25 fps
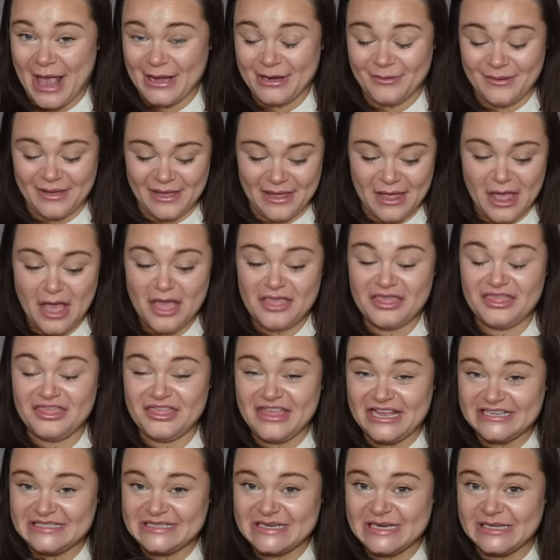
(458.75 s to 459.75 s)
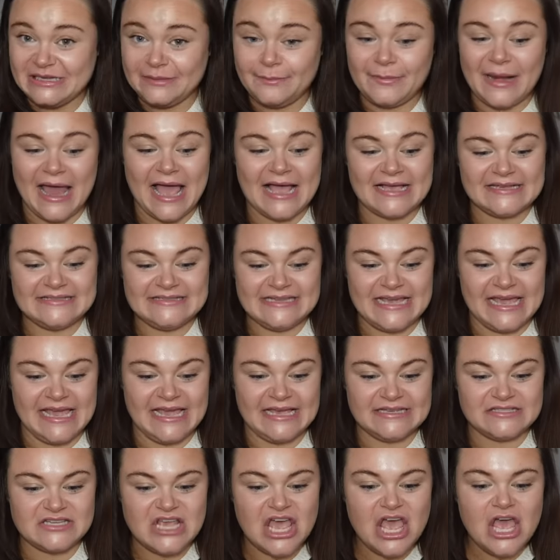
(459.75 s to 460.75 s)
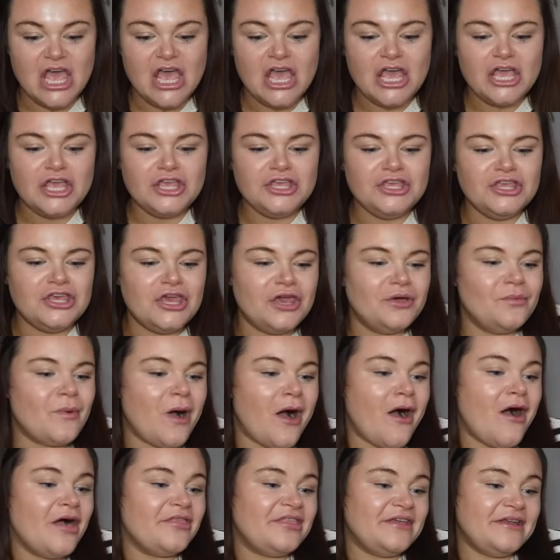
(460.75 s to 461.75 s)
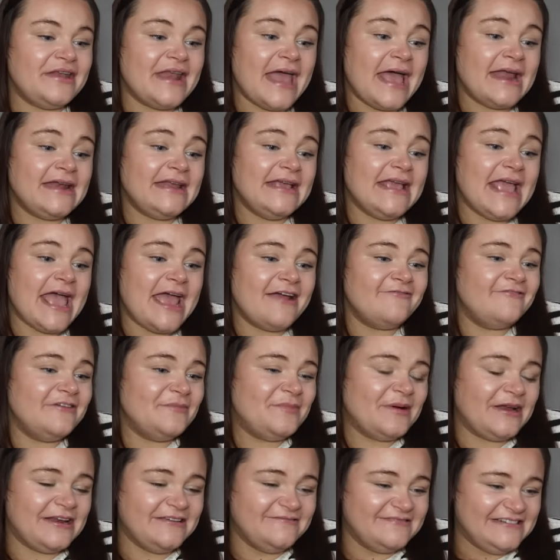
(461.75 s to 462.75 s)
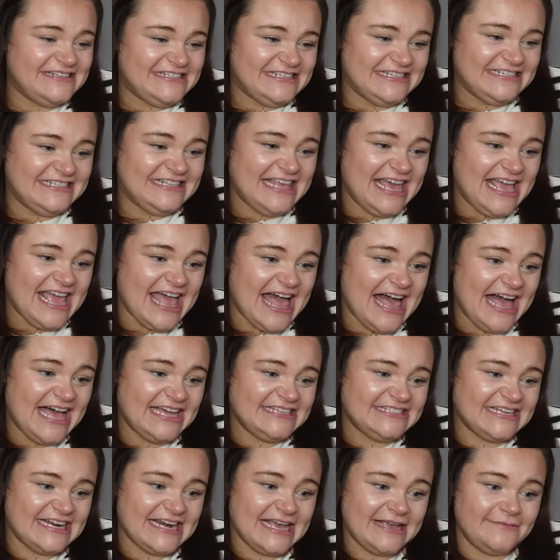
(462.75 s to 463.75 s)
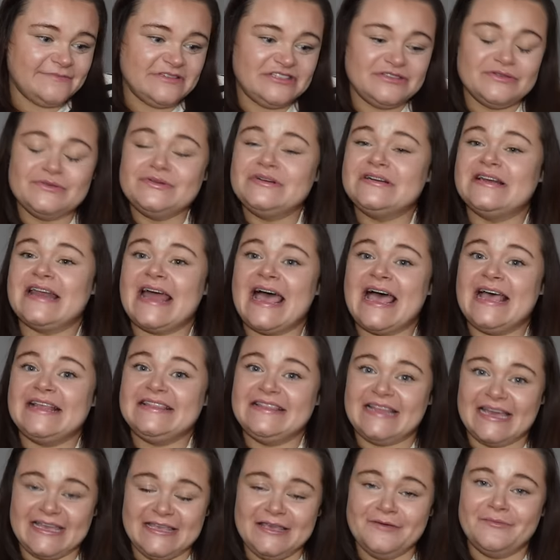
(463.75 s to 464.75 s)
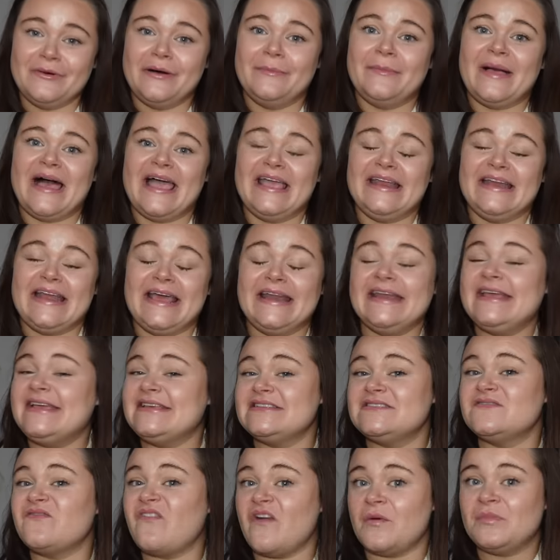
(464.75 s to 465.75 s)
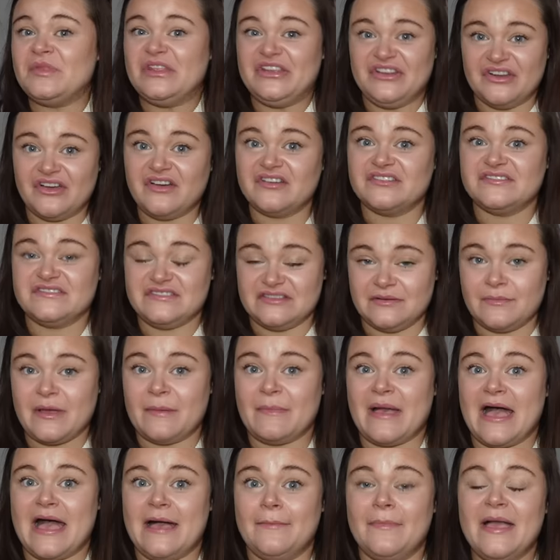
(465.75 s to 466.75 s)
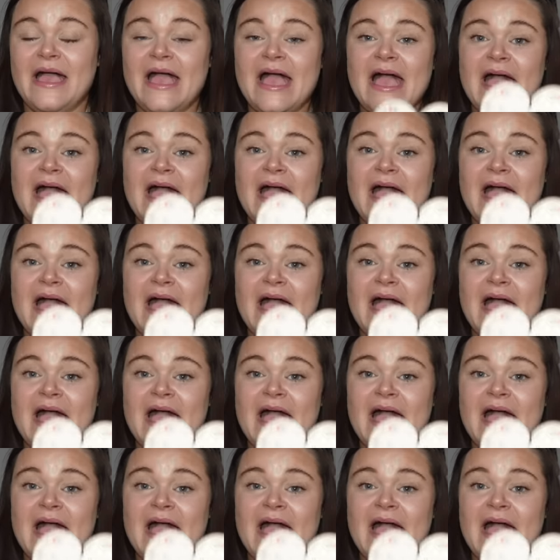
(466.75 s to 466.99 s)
Anyway, this little plaque says, you are the nanny everybody wishes they had and I'm so glad that you are mine and it is from the dogs to my i